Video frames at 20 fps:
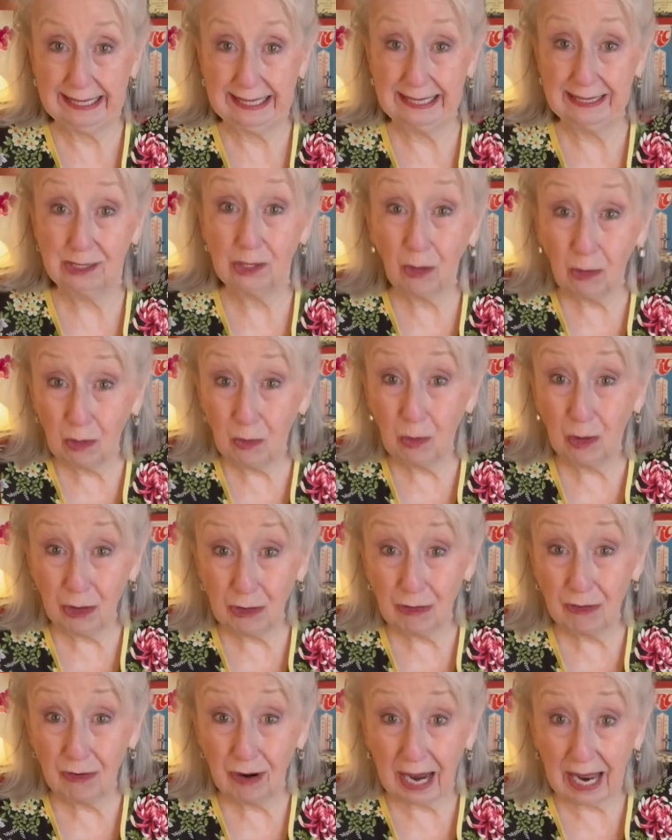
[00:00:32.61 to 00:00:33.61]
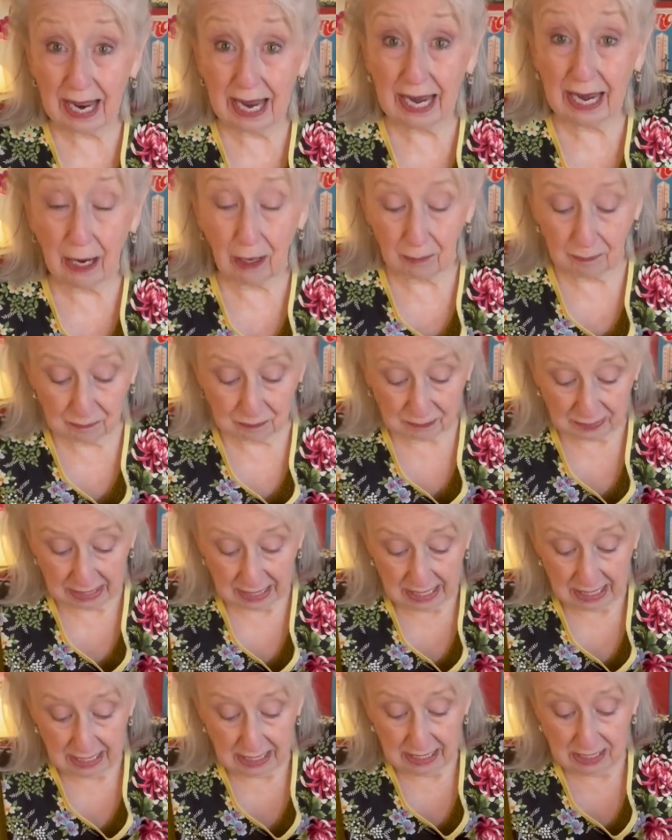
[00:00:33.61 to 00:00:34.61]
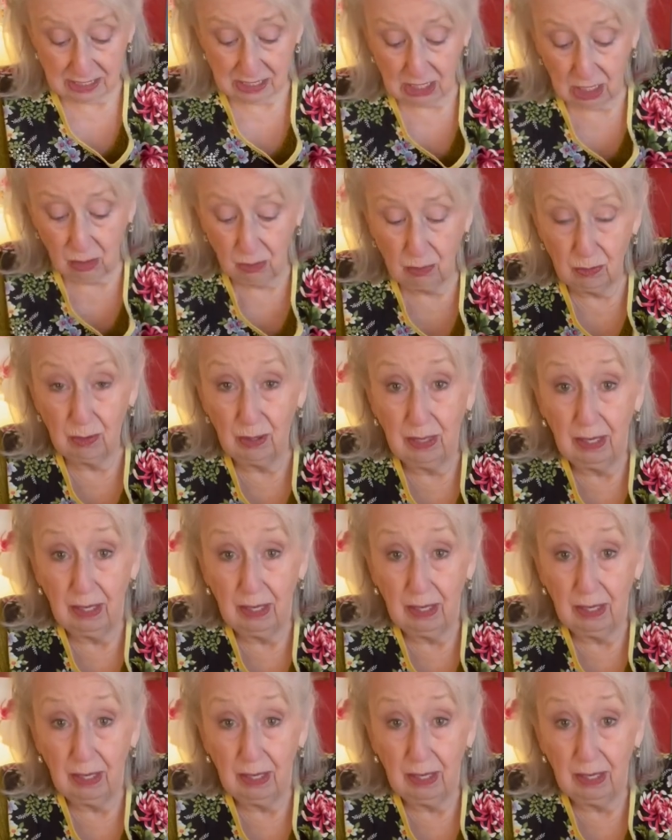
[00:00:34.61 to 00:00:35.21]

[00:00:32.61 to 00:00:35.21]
so they wouldn't dry out. So